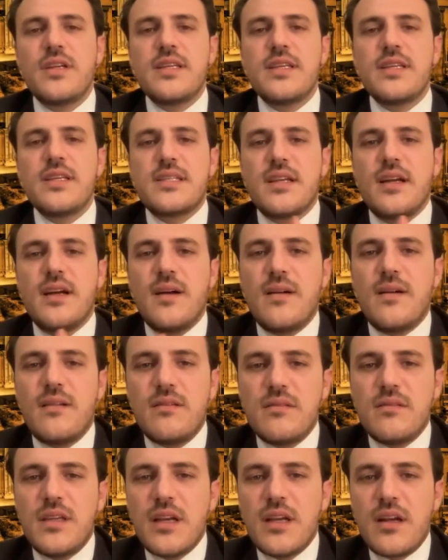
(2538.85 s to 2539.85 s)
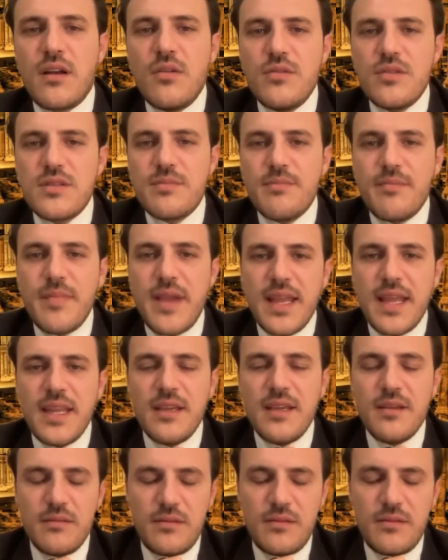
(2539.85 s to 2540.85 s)
is uh, includes
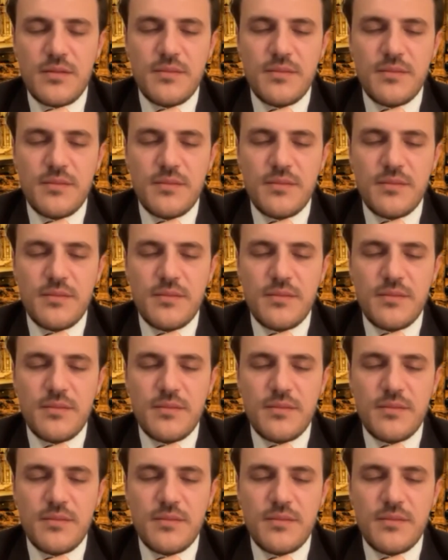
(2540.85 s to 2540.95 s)
many